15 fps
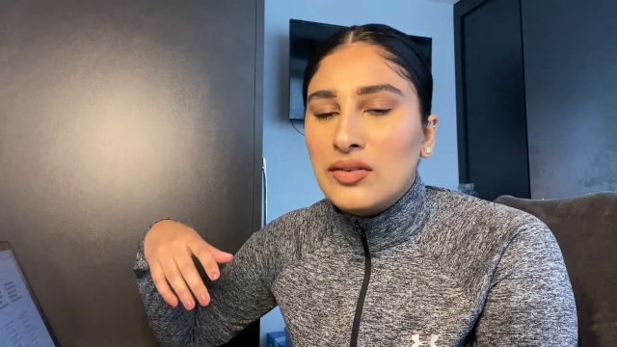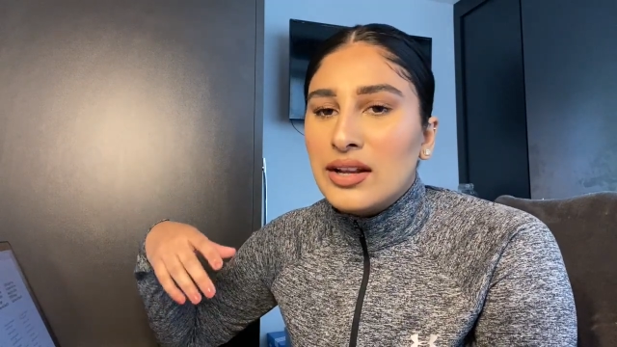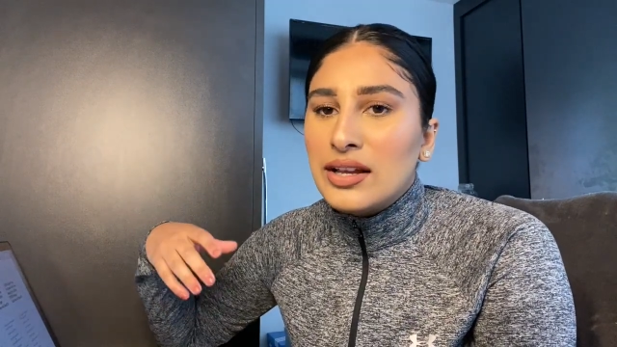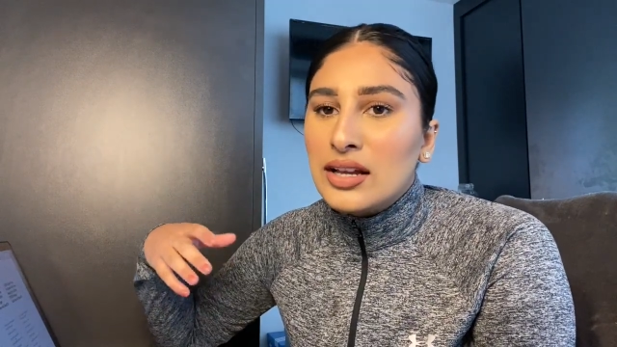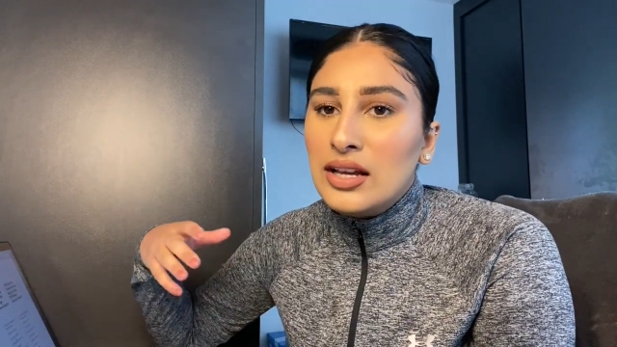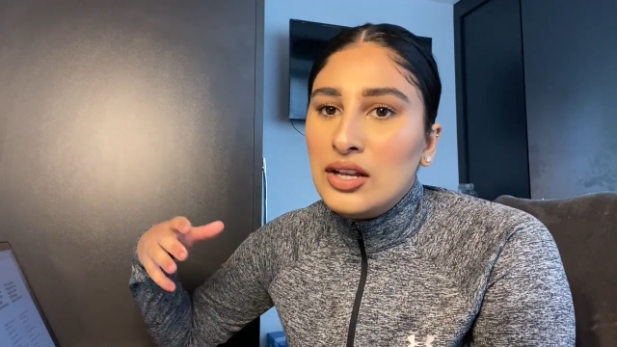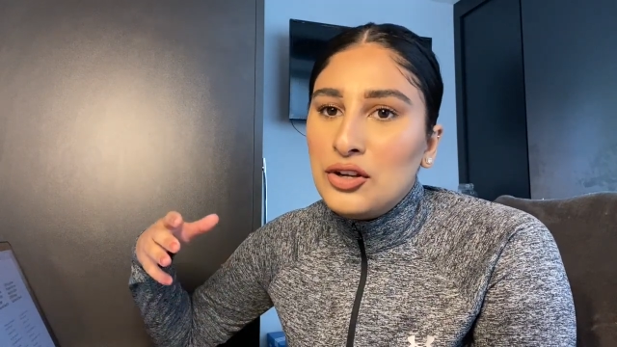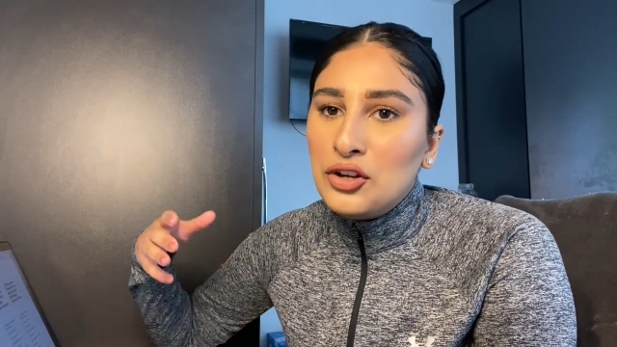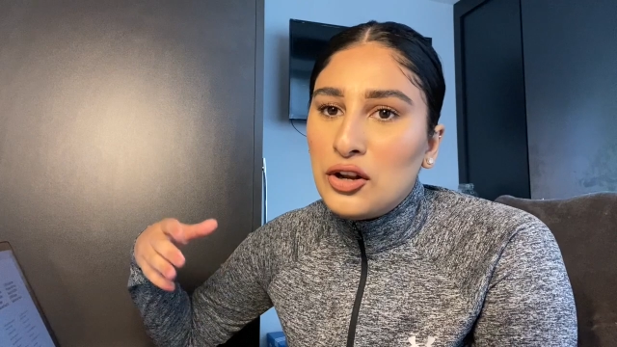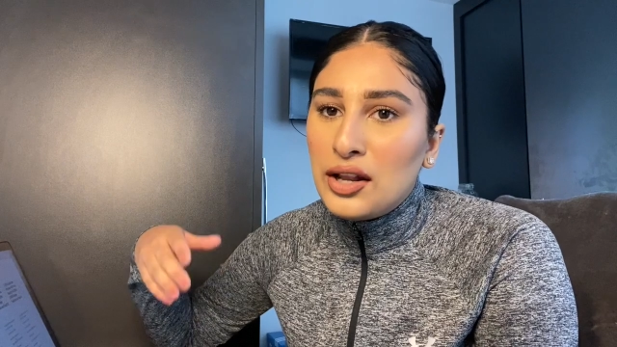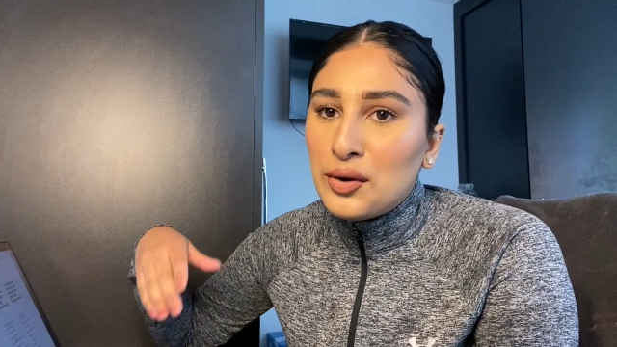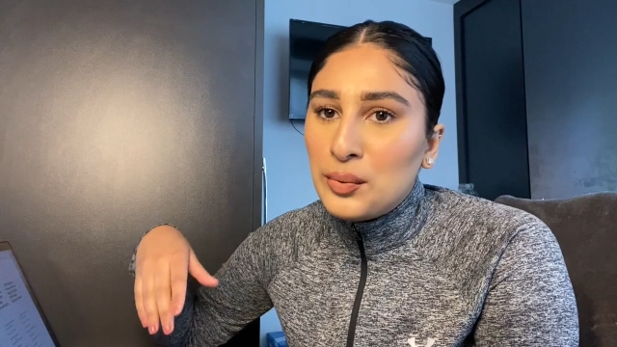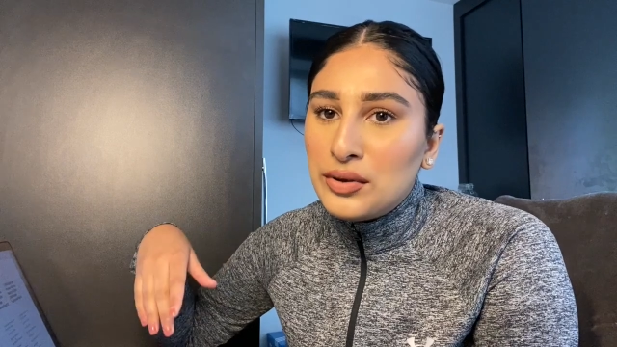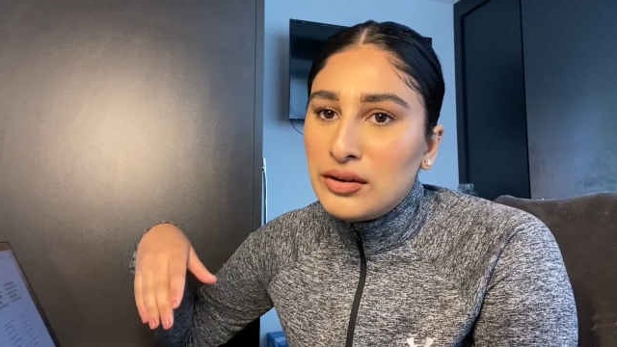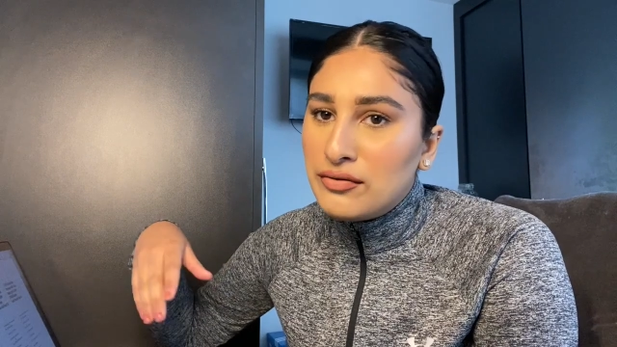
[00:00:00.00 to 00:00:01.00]
like not like
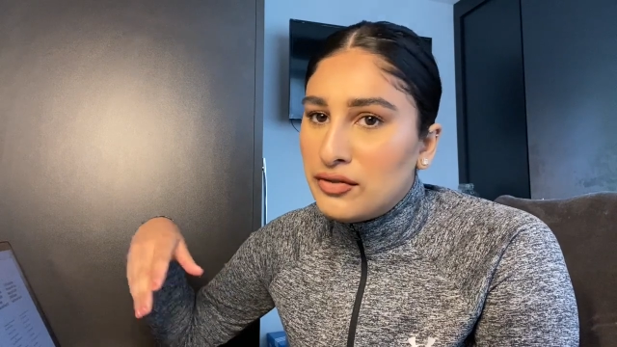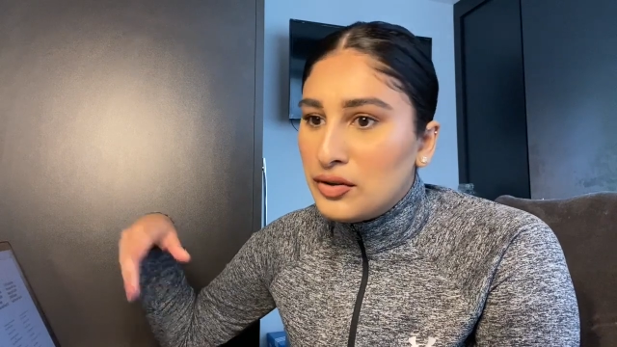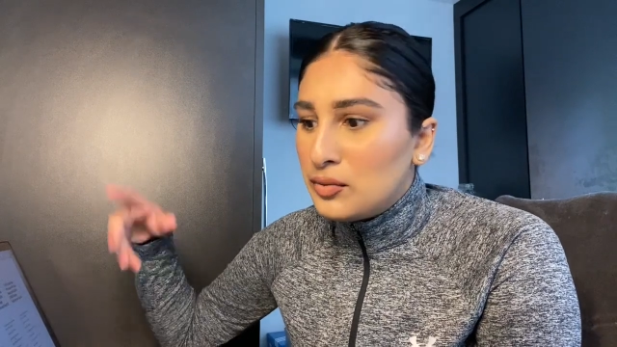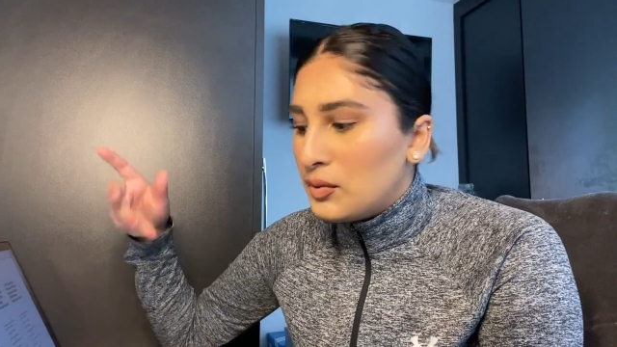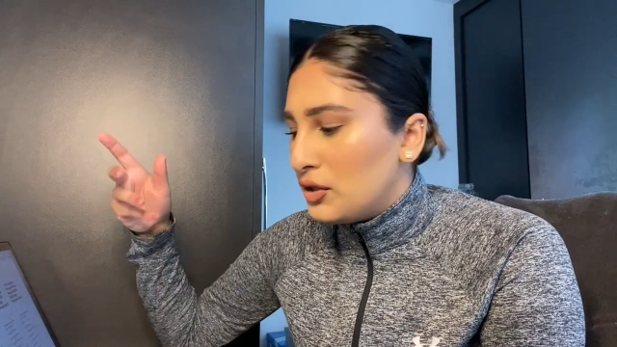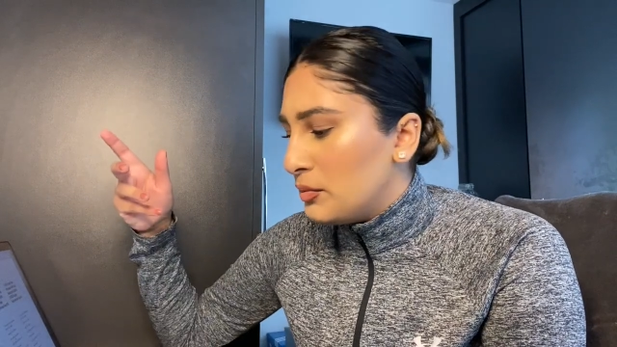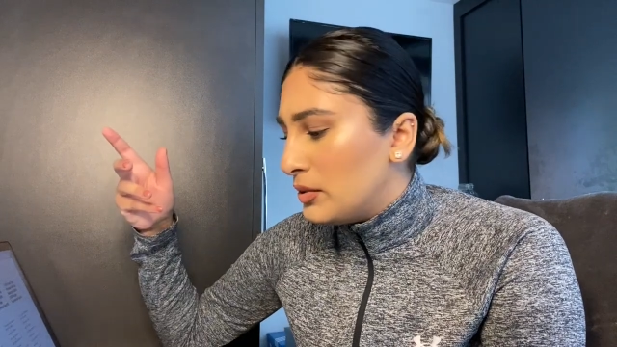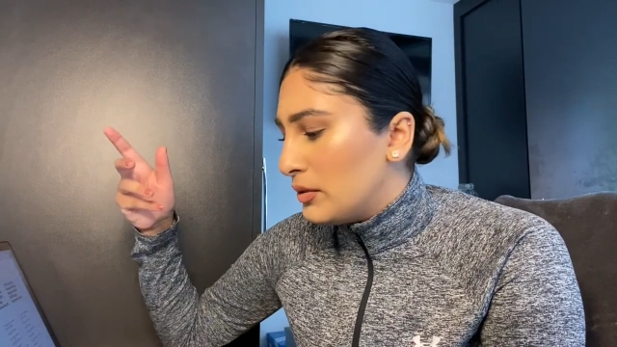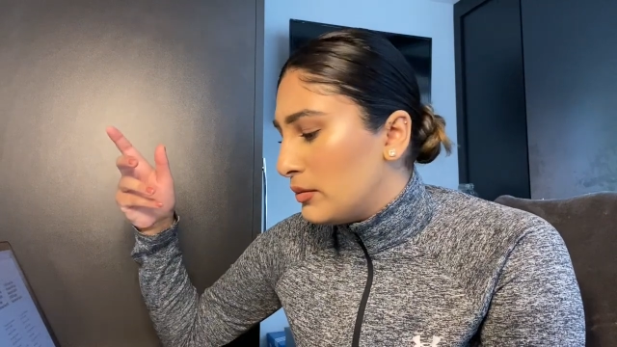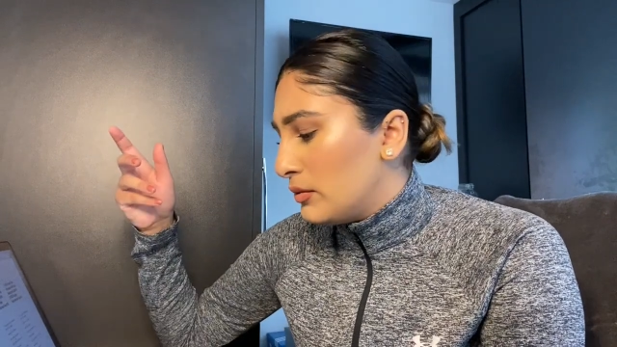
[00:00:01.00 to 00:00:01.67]
with your phone where you'd